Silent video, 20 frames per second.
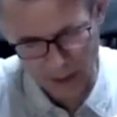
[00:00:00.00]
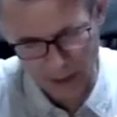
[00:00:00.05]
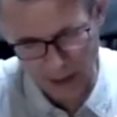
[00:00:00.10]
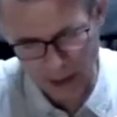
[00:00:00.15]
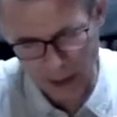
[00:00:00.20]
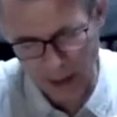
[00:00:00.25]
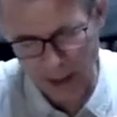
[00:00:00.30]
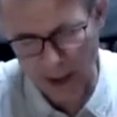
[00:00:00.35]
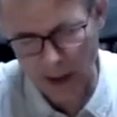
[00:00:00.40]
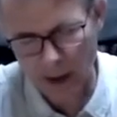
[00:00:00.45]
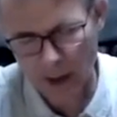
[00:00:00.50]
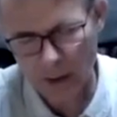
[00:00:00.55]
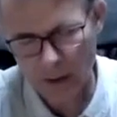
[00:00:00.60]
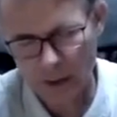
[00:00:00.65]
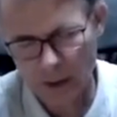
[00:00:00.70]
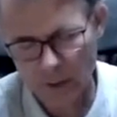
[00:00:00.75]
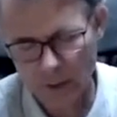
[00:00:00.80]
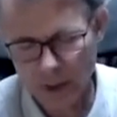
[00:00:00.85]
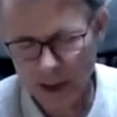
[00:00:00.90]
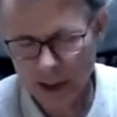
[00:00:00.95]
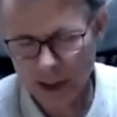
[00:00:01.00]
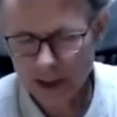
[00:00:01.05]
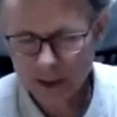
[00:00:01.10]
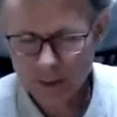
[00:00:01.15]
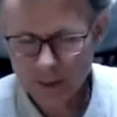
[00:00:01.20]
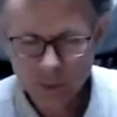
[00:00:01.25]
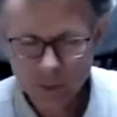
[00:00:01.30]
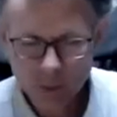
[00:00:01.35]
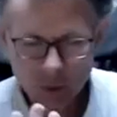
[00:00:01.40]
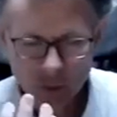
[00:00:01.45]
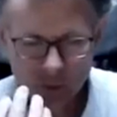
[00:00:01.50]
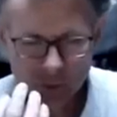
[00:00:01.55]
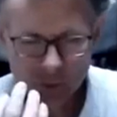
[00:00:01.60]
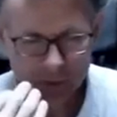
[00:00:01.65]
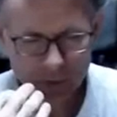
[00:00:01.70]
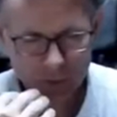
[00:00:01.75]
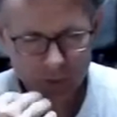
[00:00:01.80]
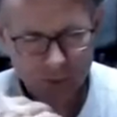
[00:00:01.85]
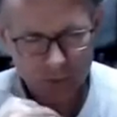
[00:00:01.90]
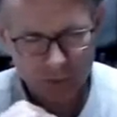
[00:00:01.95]
how the blood
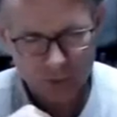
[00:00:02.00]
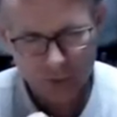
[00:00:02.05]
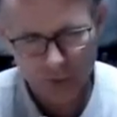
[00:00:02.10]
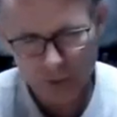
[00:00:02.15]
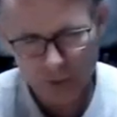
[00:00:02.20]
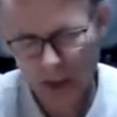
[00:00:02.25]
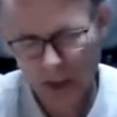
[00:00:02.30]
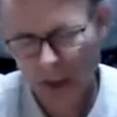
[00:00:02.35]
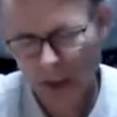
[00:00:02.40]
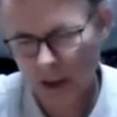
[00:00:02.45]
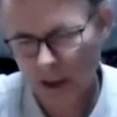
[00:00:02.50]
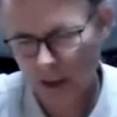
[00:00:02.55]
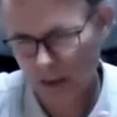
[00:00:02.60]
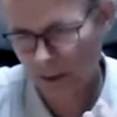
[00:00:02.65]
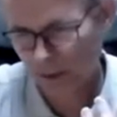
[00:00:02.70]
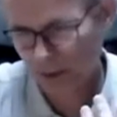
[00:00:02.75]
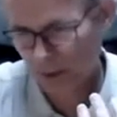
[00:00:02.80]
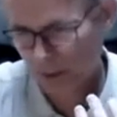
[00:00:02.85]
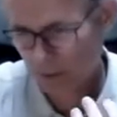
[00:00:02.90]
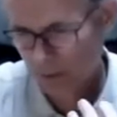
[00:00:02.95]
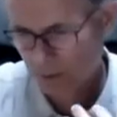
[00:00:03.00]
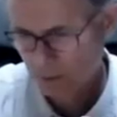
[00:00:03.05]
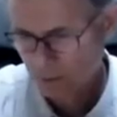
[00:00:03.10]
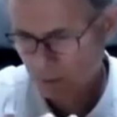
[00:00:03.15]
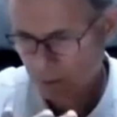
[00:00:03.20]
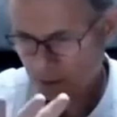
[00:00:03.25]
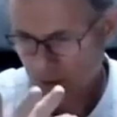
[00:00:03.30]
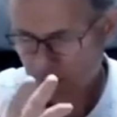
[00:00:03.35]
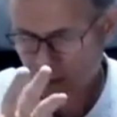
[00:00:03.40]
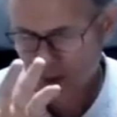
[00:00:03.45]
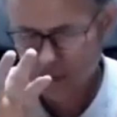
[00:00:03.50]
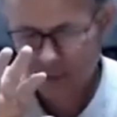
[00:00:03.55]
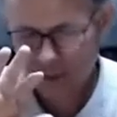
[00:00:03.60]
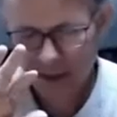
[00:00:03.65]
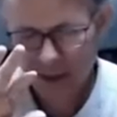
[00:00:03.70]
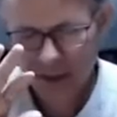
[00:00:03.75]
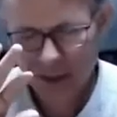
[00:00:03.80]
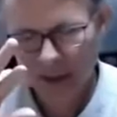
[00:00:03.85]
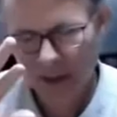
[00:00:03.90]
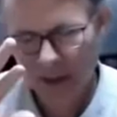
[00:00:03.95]
moves through the heart,
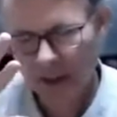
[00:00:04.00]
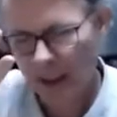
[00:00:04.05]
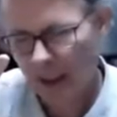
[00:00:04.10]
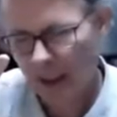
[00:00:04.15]
and